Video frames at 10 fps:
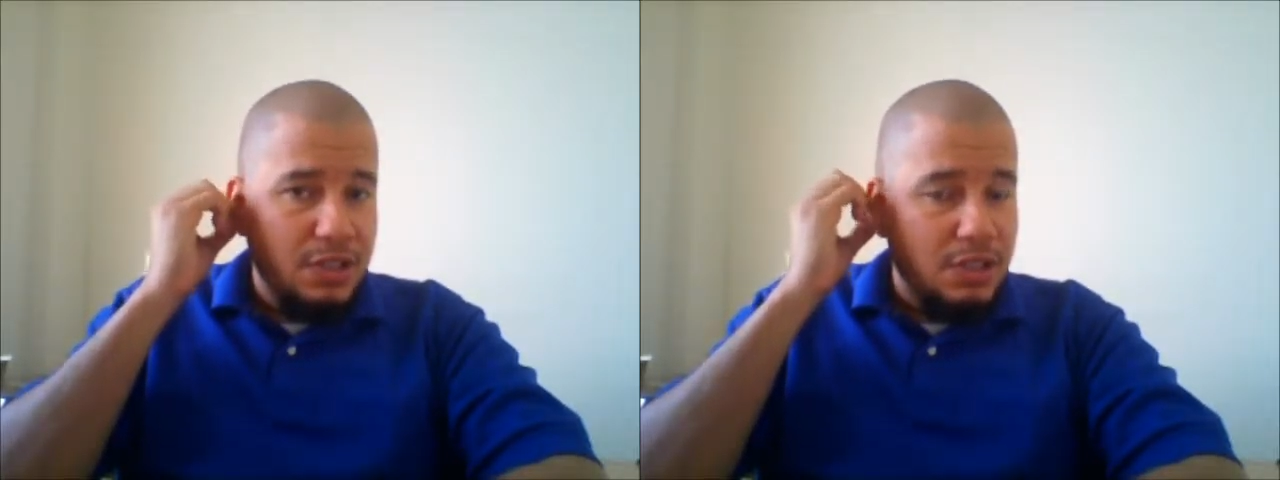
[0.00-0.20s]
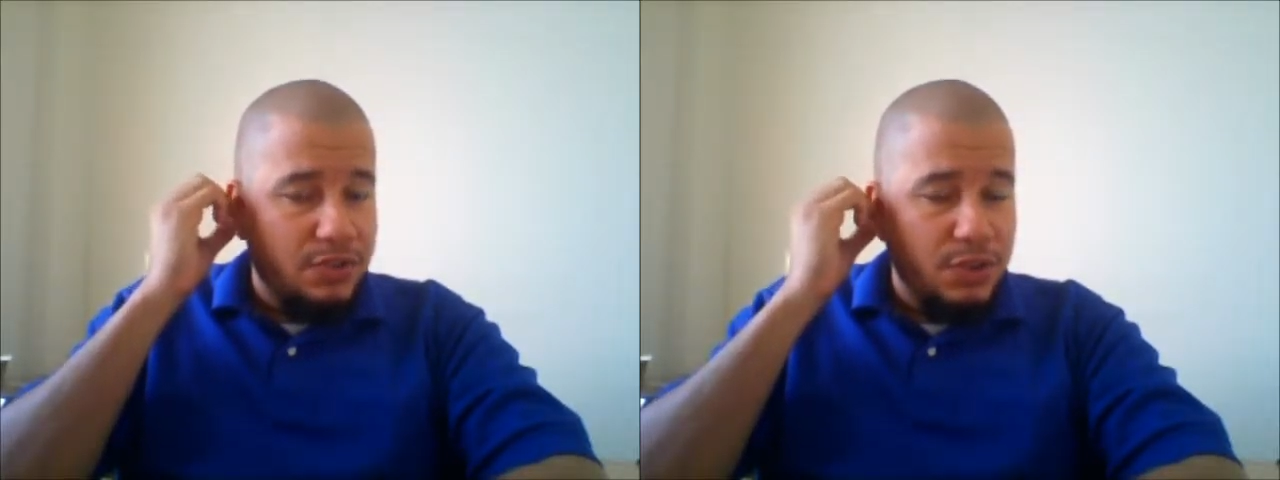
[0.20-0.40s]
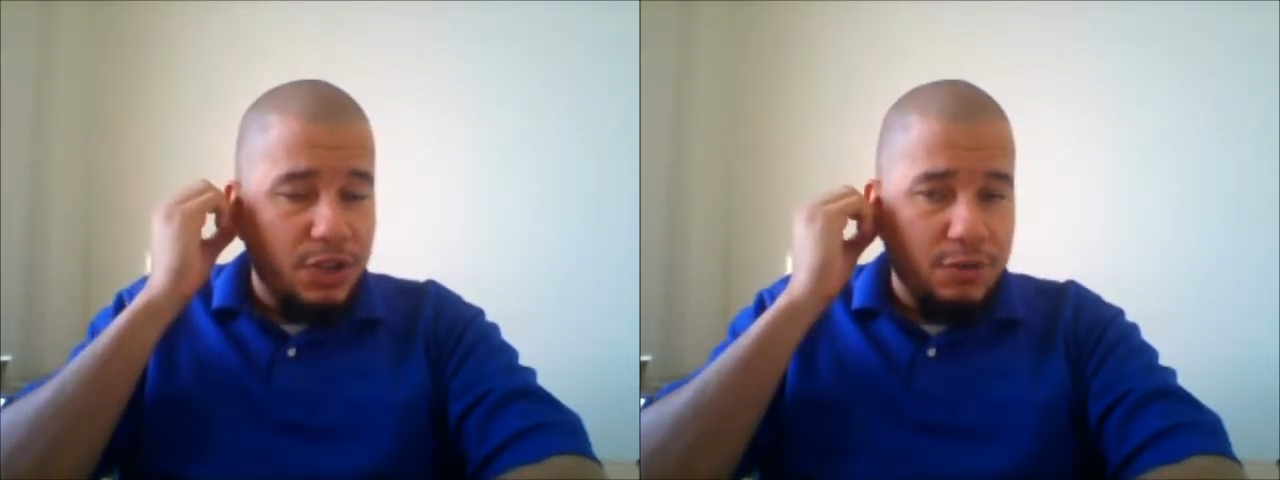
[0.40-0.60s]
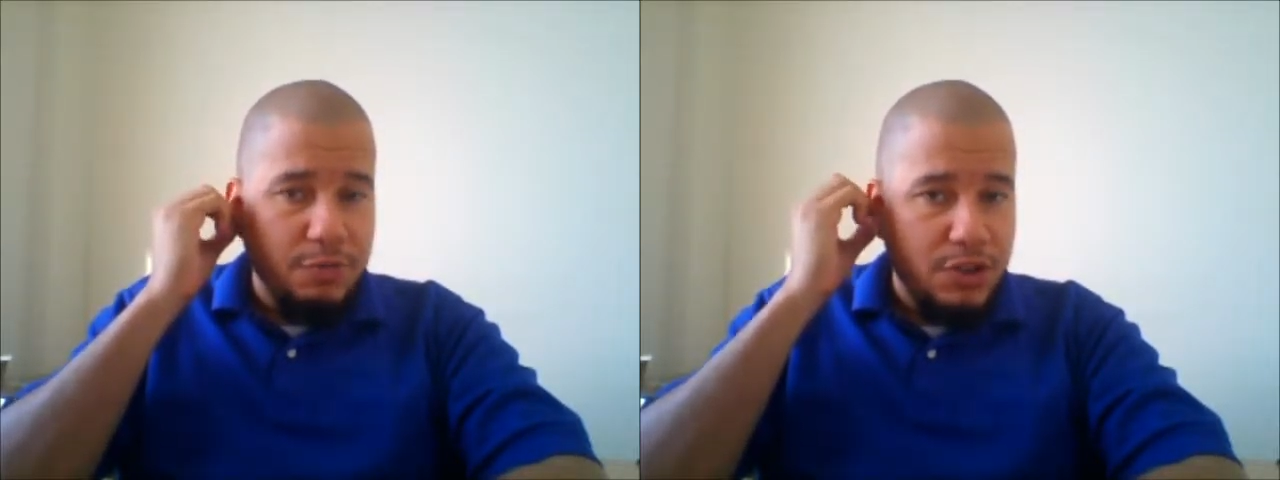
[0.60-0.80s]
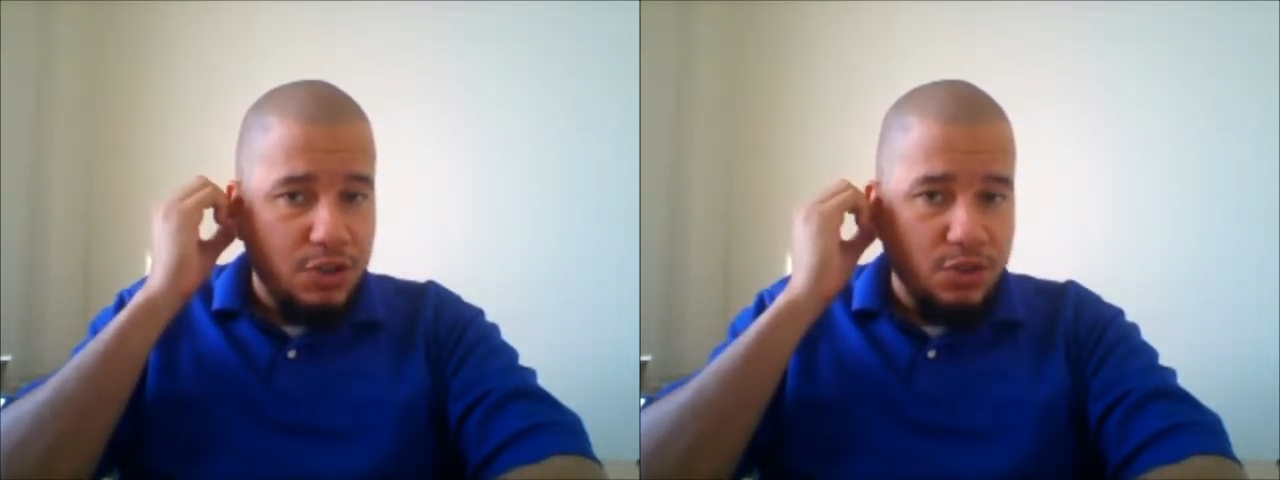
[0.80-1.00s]
And if you hear
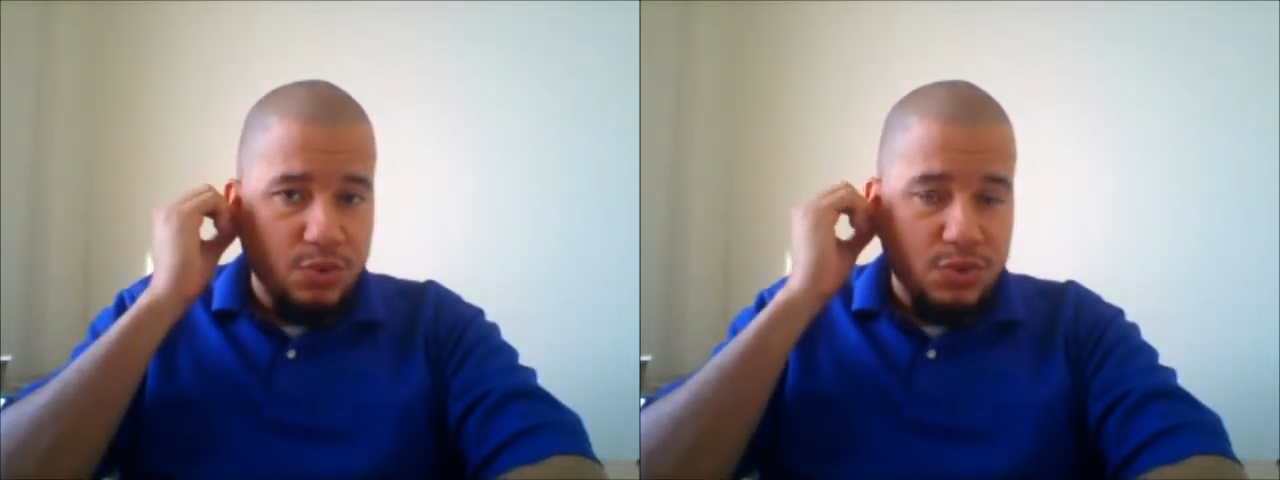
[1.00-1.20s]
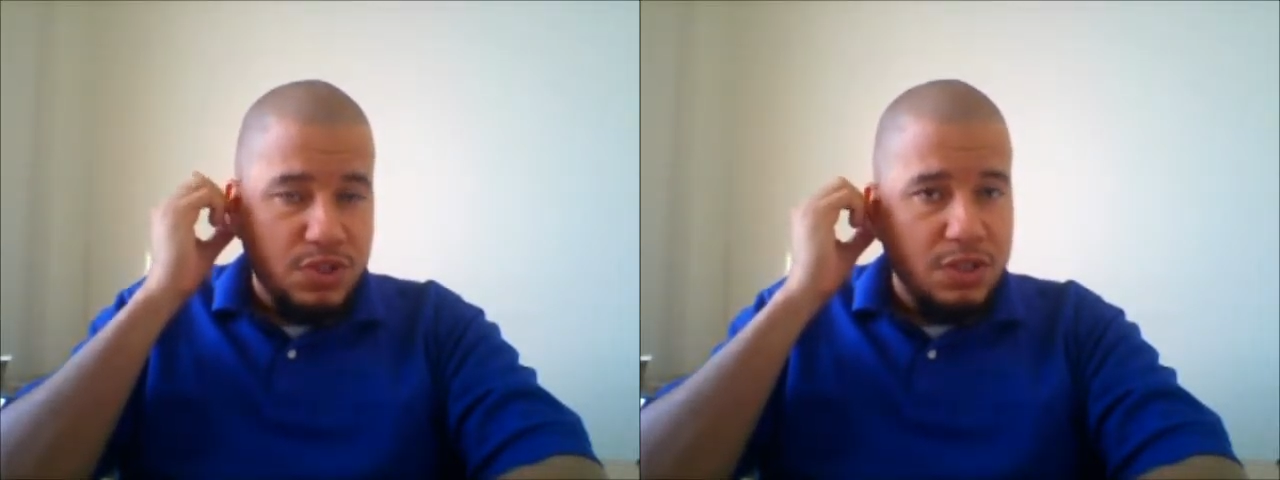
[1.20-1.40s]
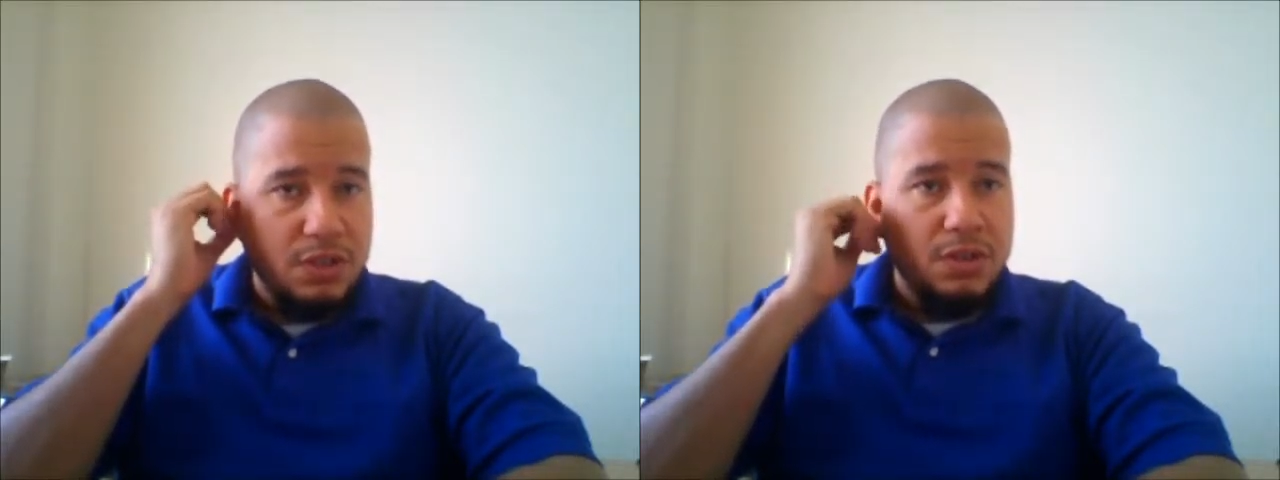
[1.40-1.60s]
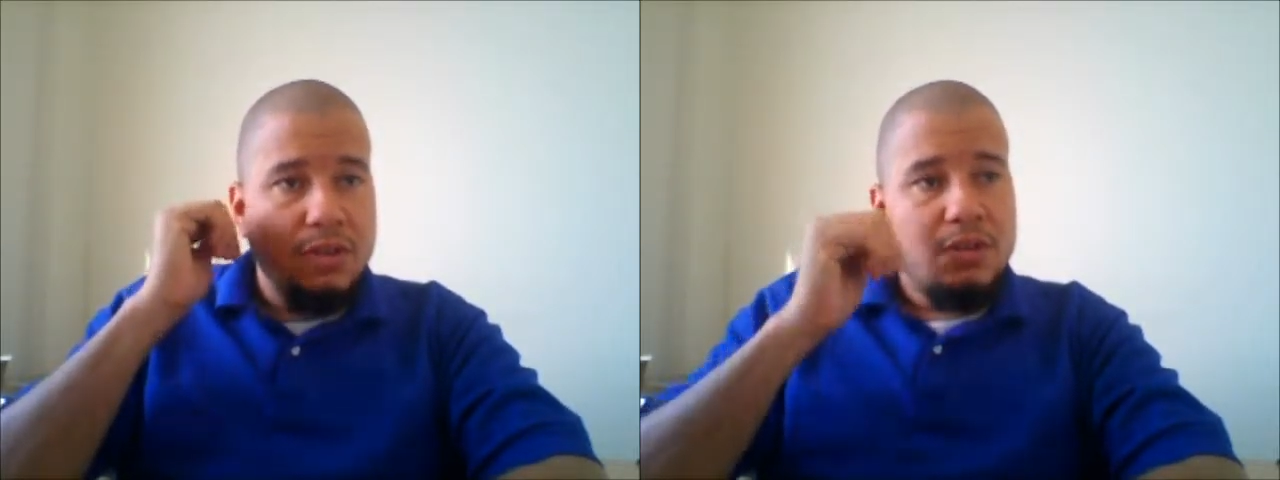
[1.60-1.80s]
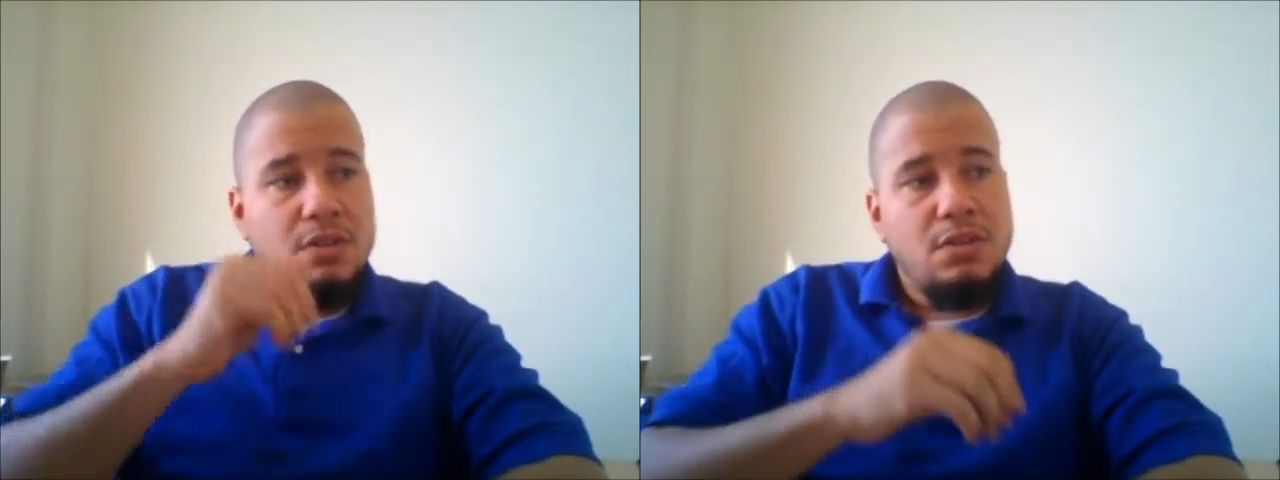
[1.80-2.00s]
me use
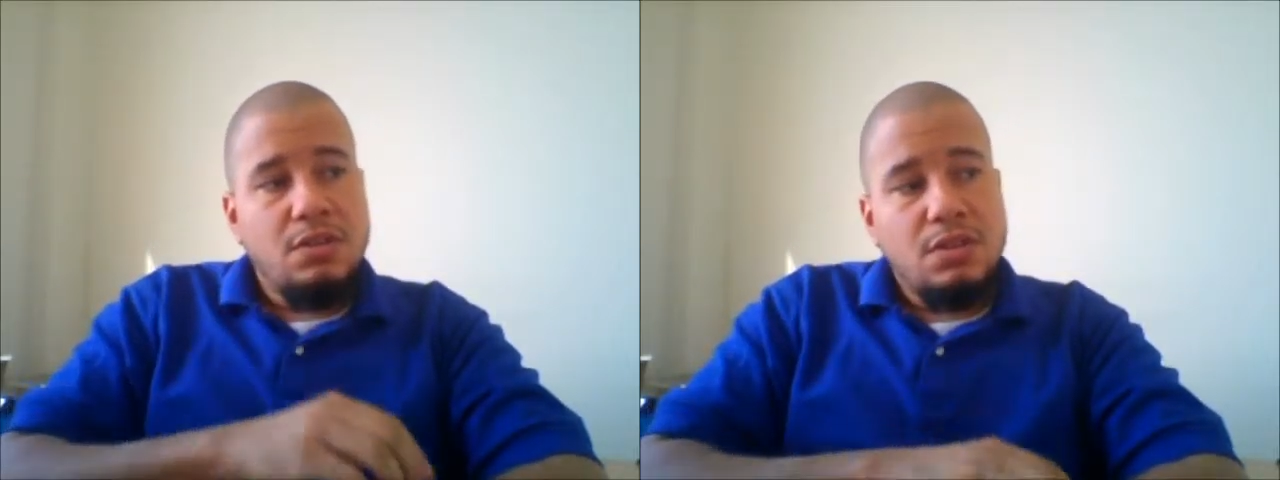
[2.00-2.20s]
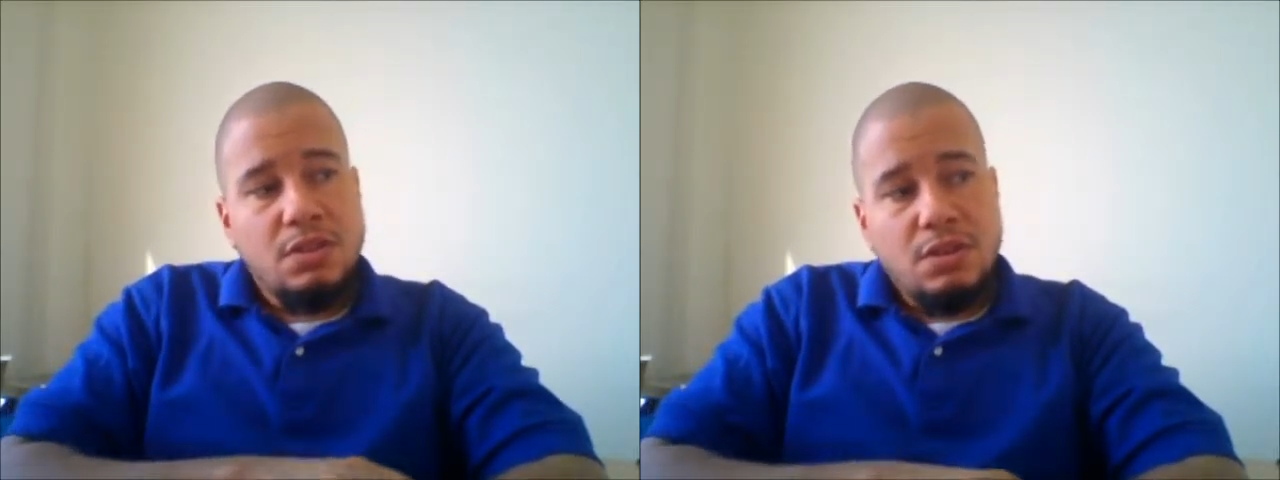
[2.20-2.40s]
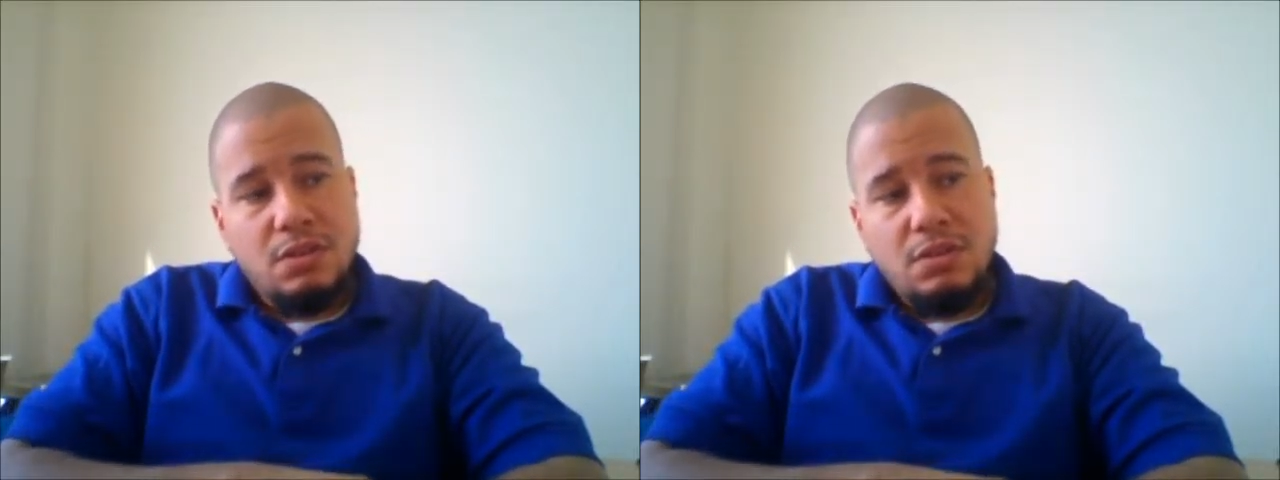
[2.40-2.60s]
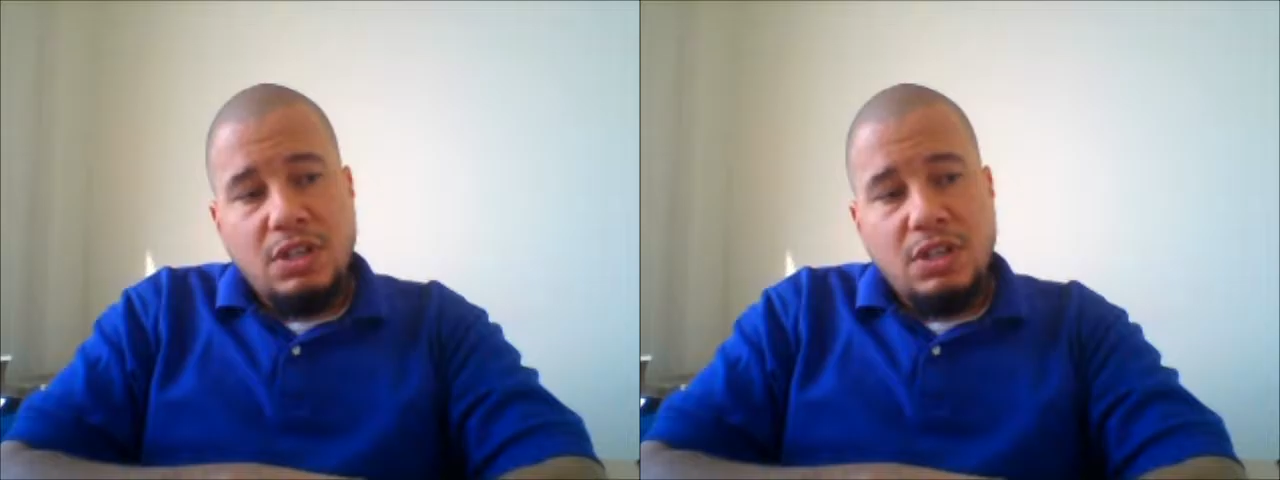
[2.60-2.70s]
the